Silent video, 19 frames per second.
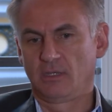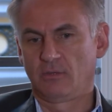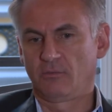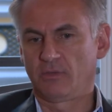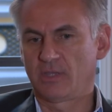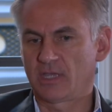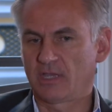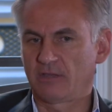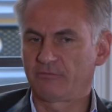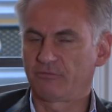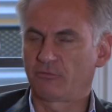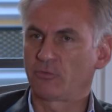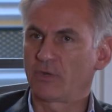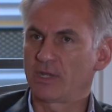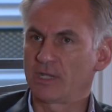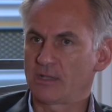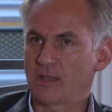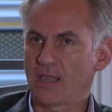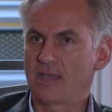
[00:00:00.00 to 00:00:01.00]
We have
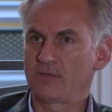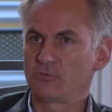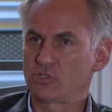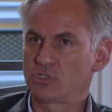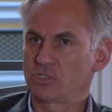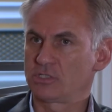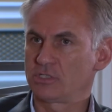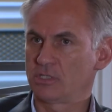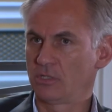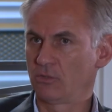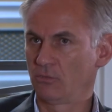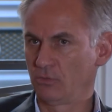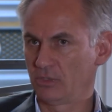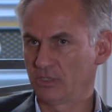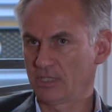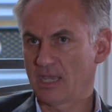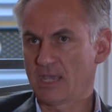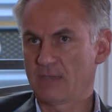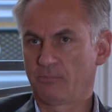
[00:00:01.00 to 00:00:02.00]
great lounges in all
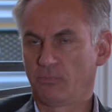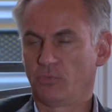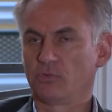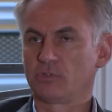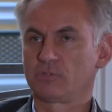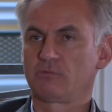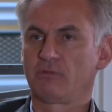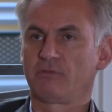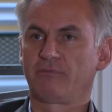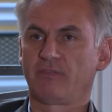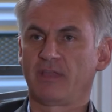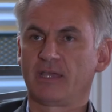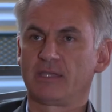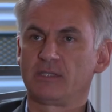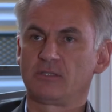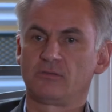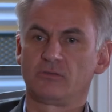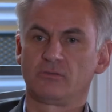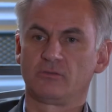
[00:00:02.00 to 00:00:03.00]
the airports we fly
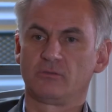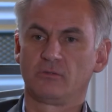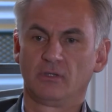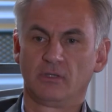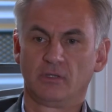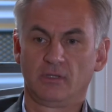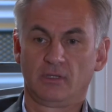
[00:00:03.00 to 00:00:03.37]
to.